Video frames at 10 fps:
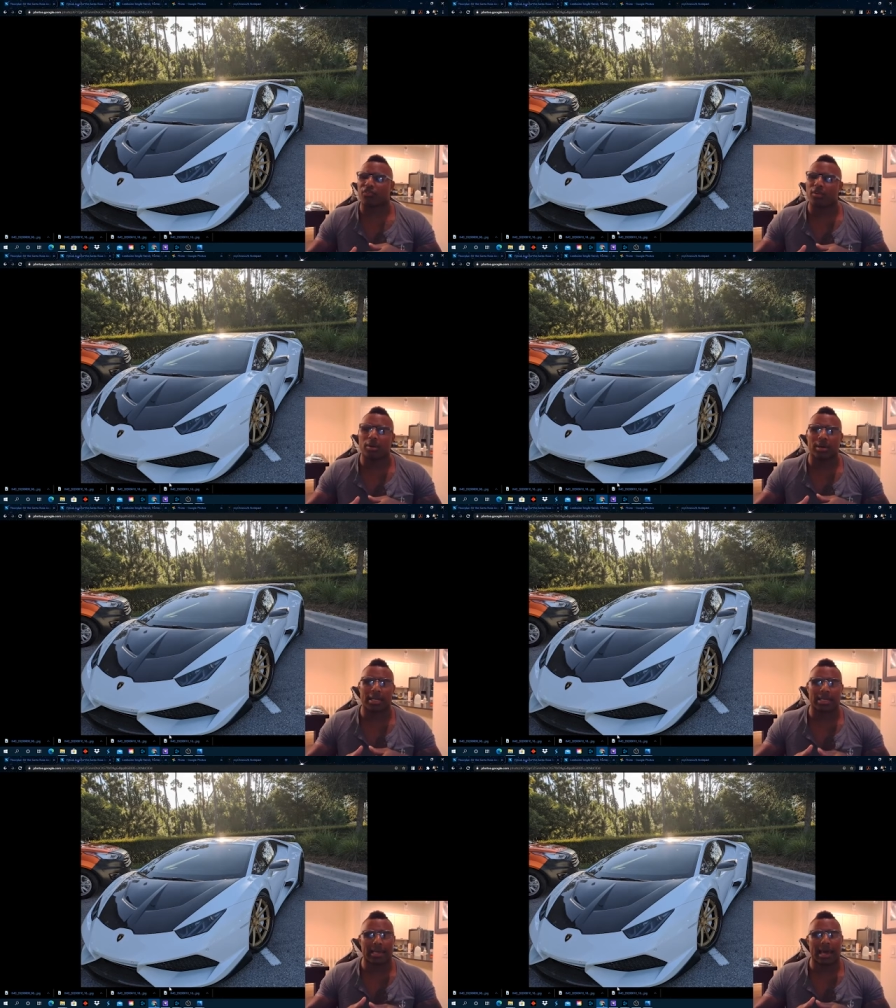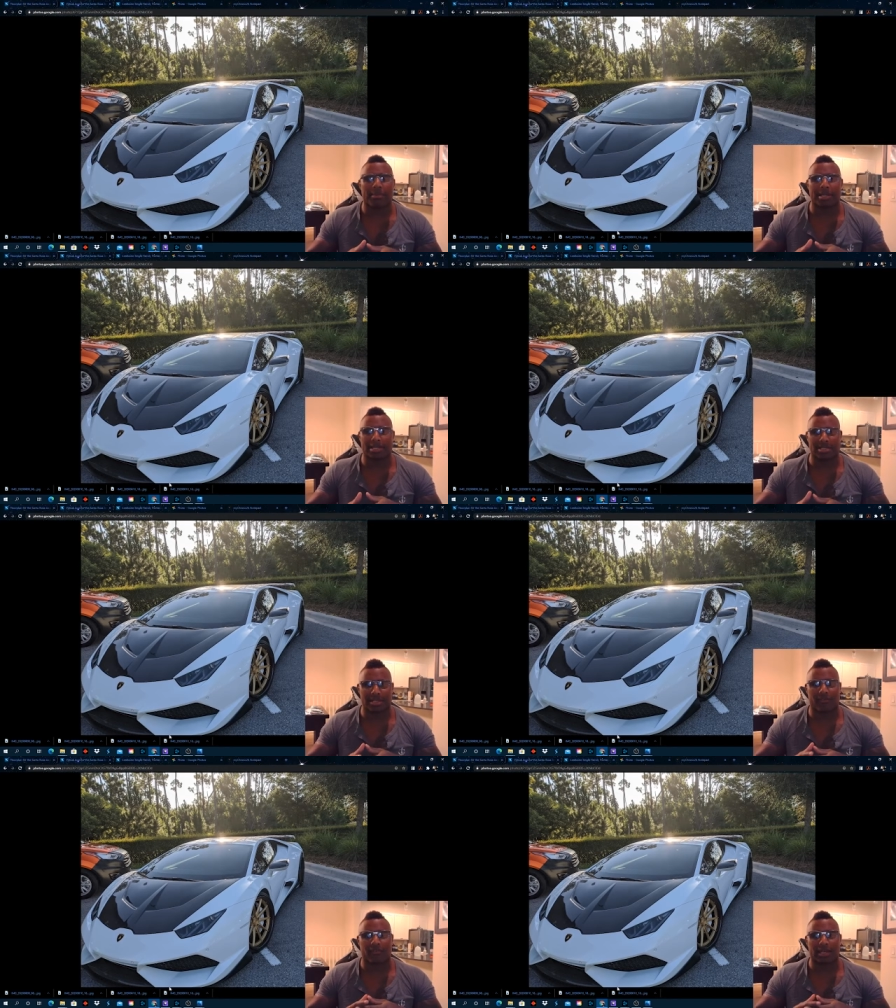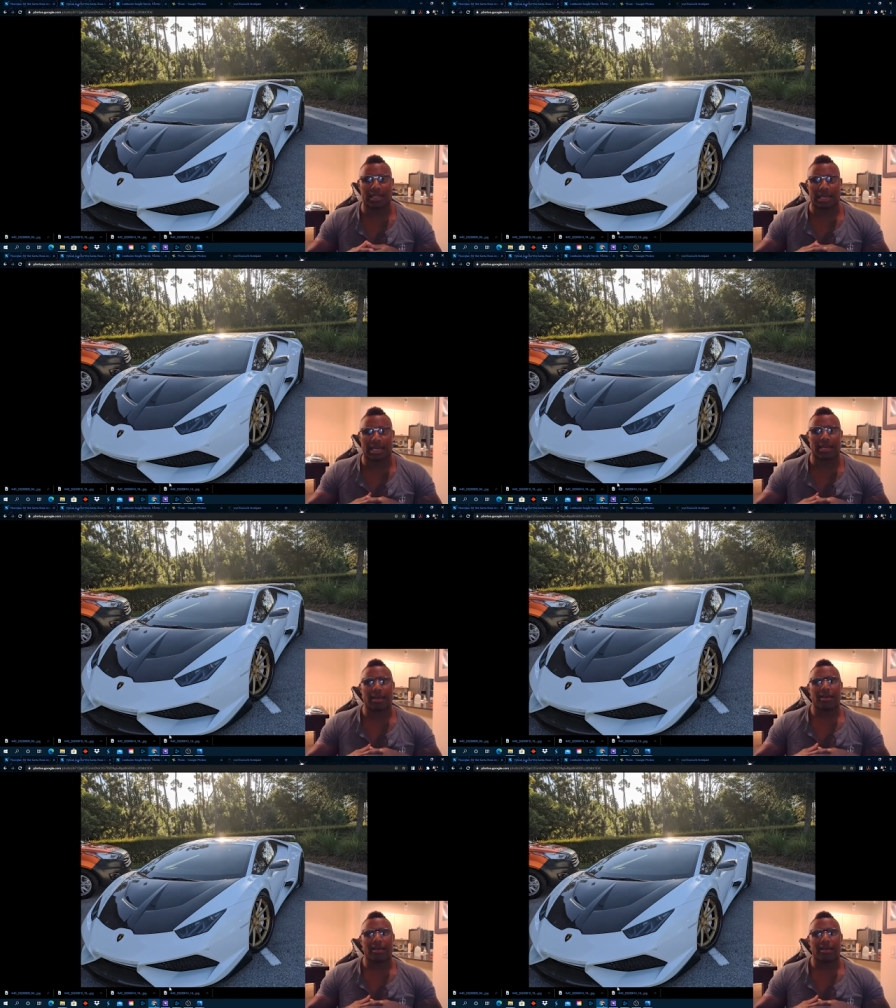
flooring, cabinets, stuff like that.